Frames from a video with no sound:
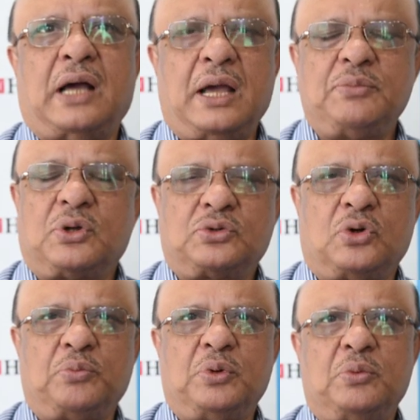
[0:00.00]
I'm Dr
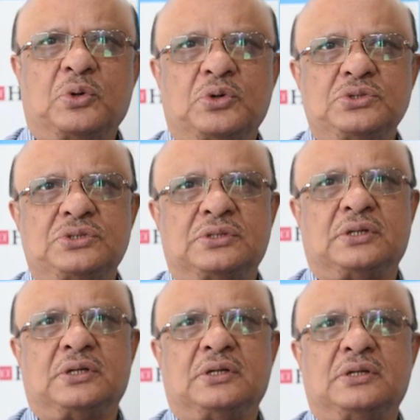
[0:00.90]
Apurba
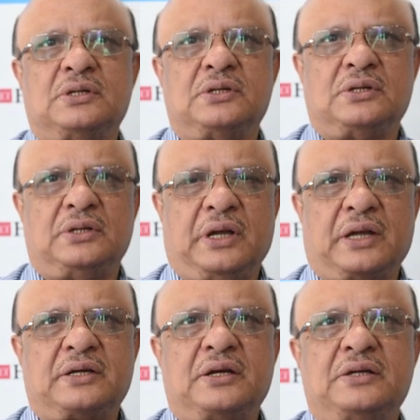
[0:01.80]
Ghosh,
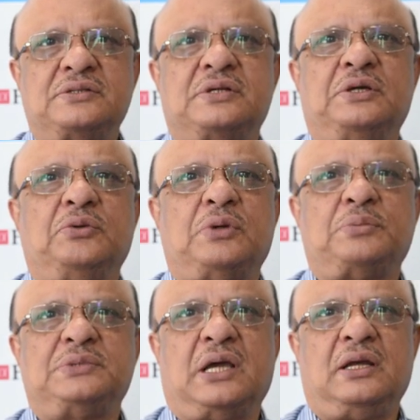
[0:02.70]
Director, Institute
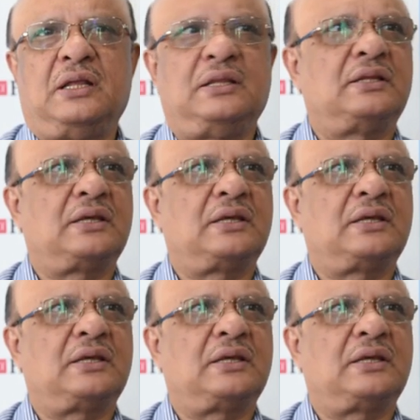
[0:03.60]
of Child Health,